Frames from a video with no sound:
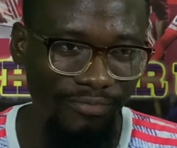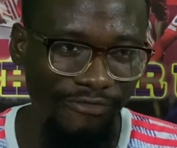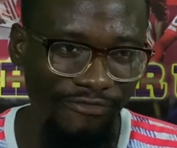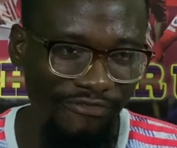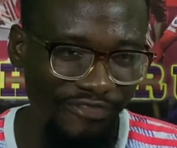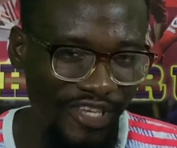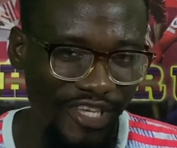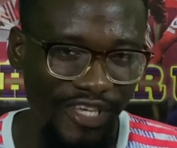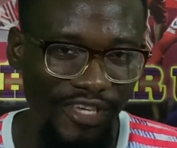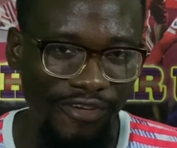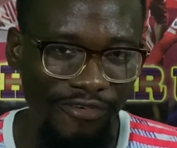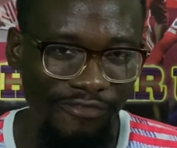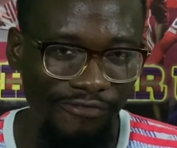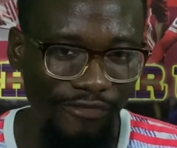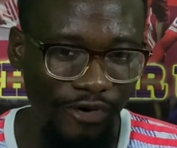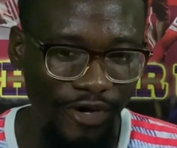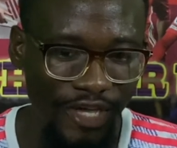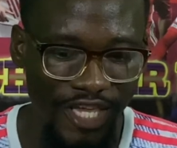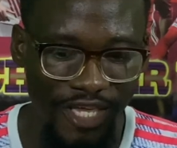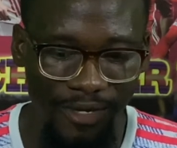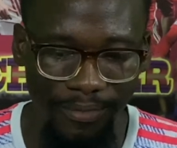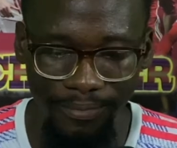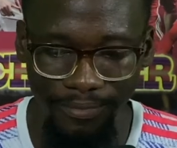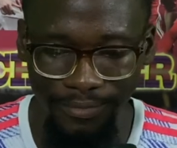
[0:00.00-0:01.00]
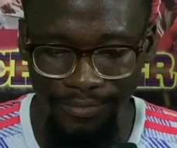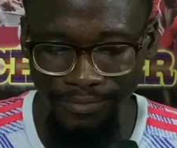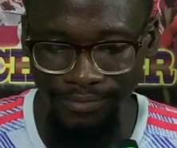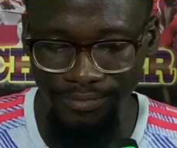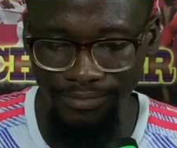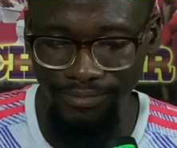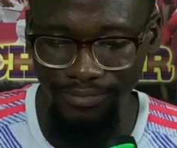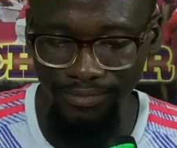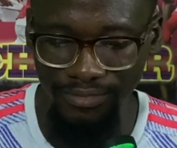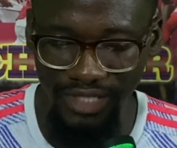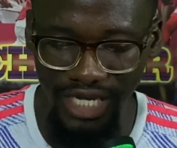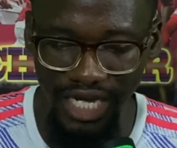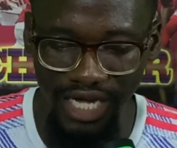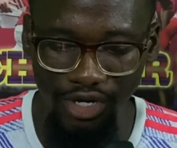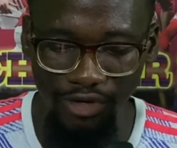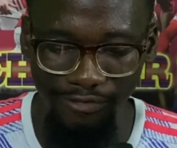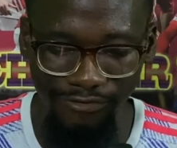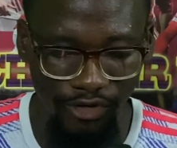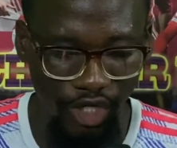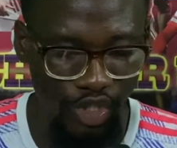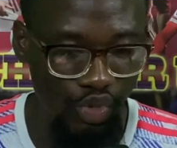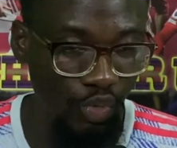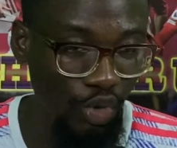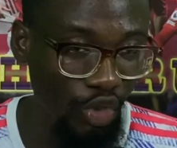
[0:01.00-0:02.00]
fee for him. And of
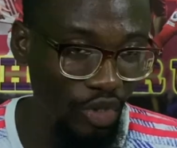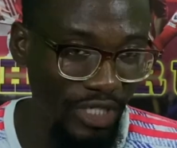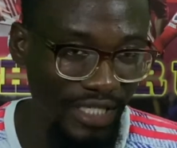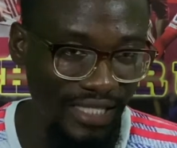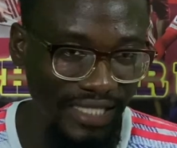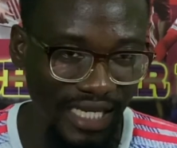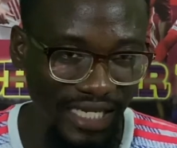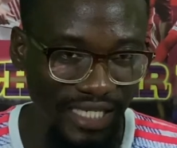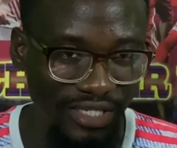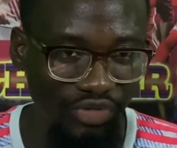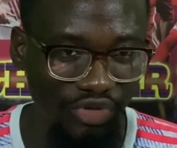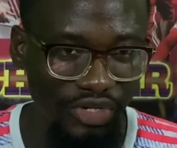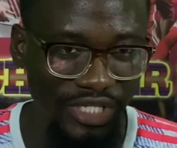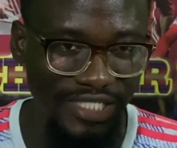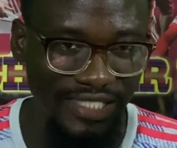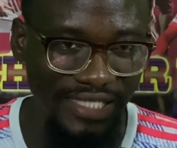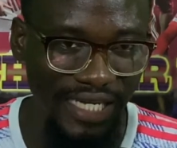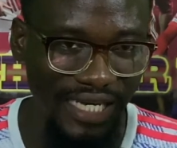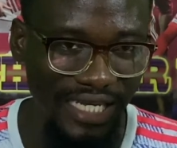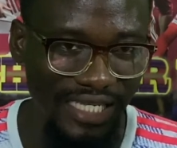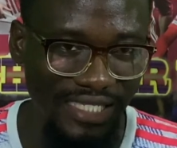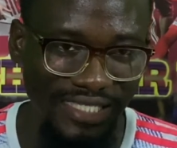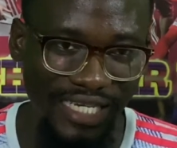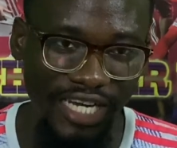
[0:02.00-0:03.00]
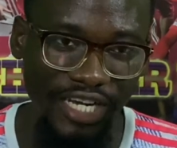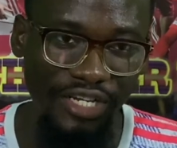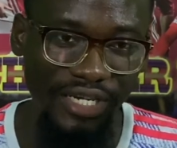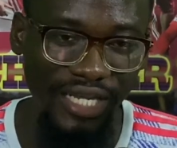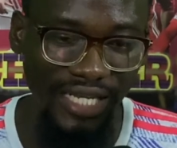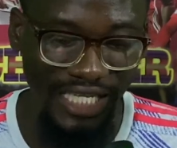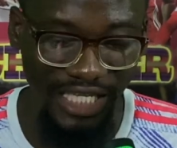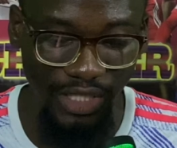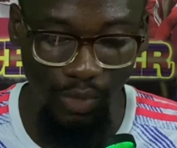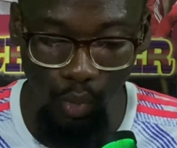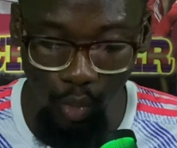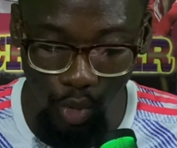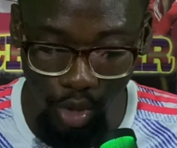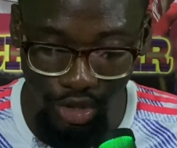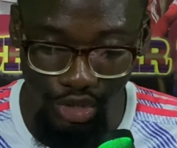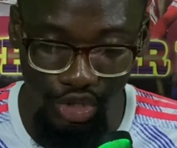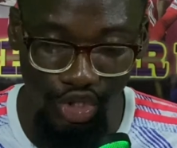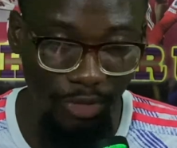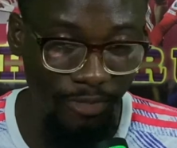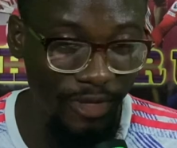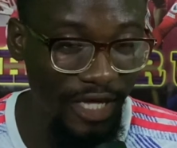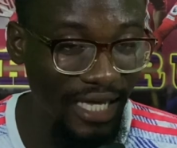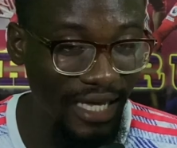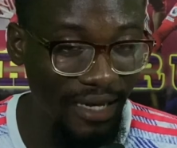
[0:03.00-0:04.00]
course, we know his talents. And United want
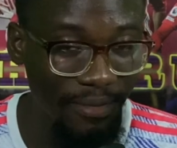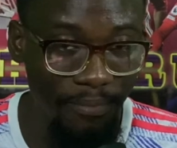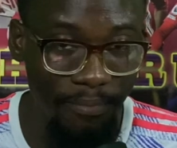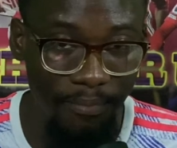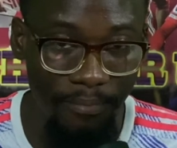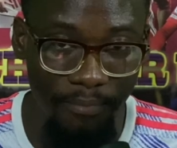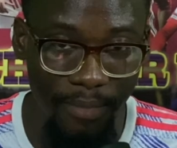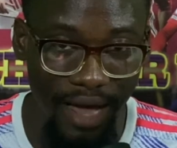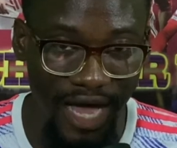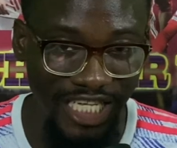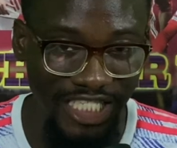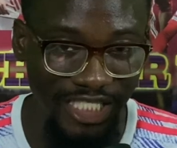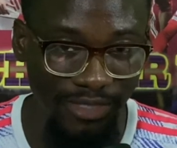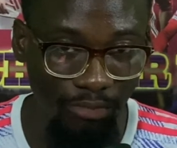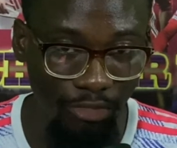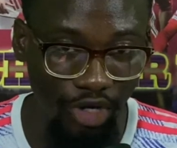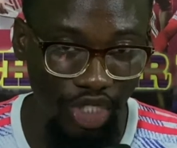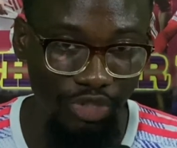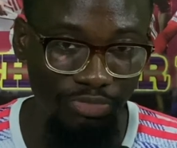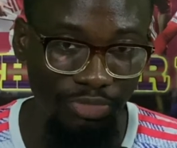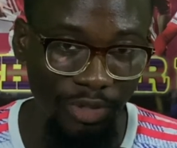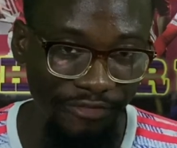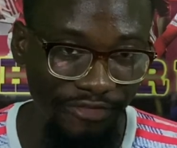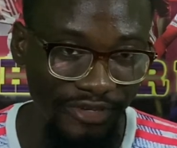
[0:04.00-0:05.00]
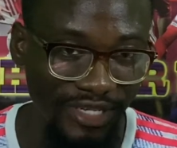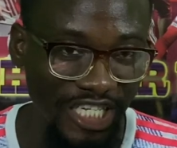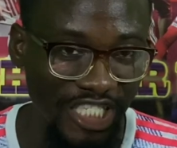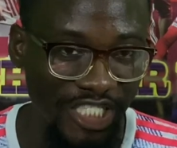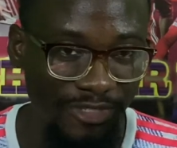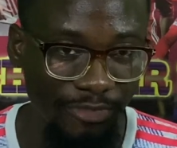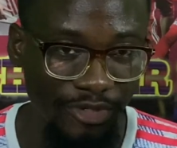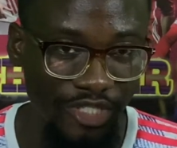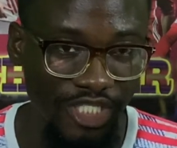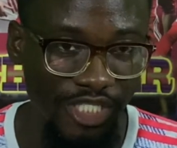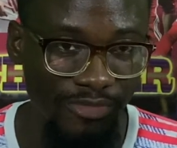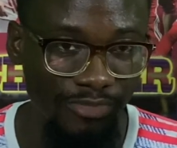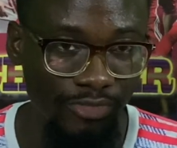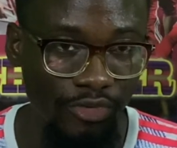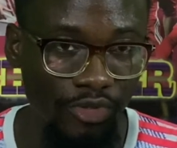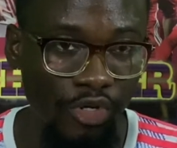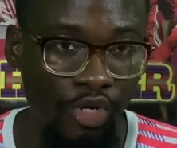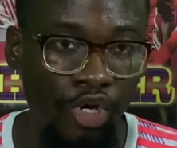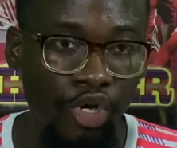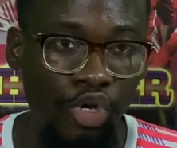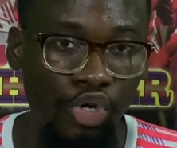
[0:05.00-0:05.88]
to make as much profit as possible.